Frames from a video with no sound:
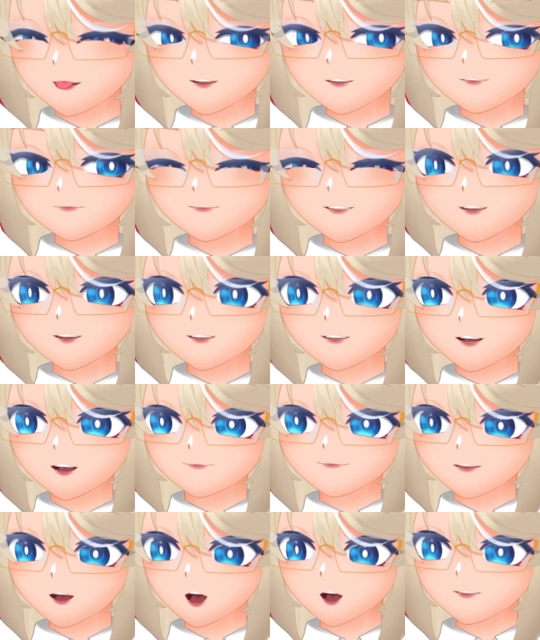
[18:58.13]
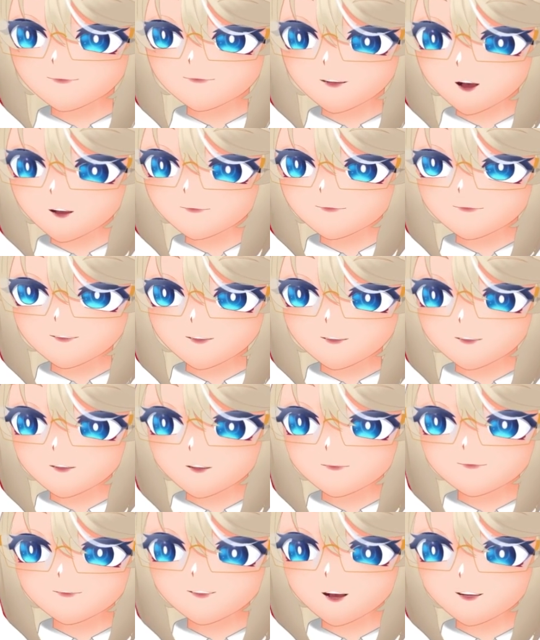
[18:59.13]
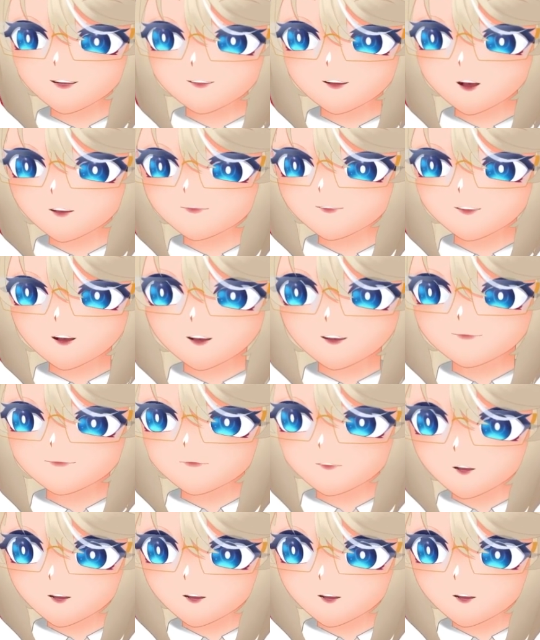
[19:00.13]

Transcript: Things that pop up, if you're doing that's outside of work.